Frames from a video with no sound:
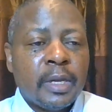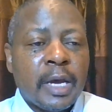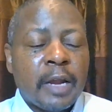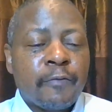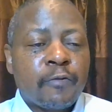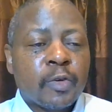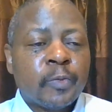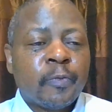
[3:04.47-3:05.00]

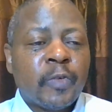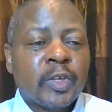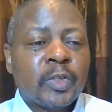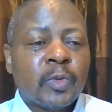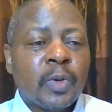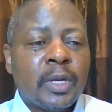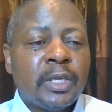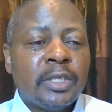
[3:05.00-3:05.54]
And from
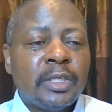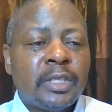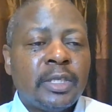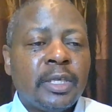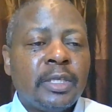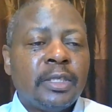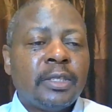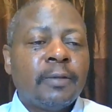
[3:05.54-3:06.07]
verse 1 it
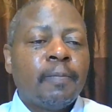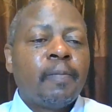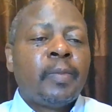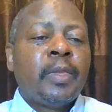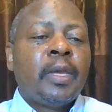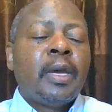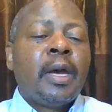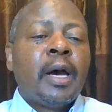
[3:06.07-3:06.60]
says,
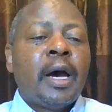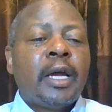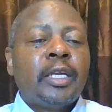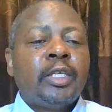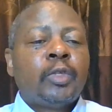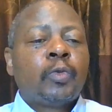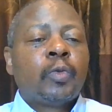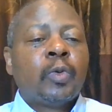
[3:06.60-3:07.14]

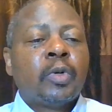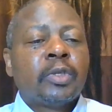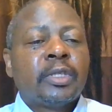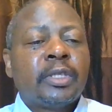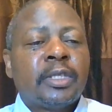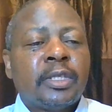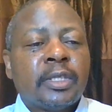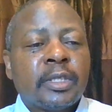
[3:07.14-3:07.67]
and it
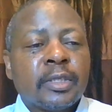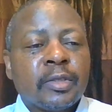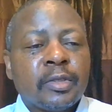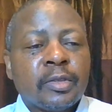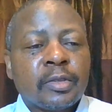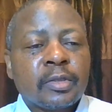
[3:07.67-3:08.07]
was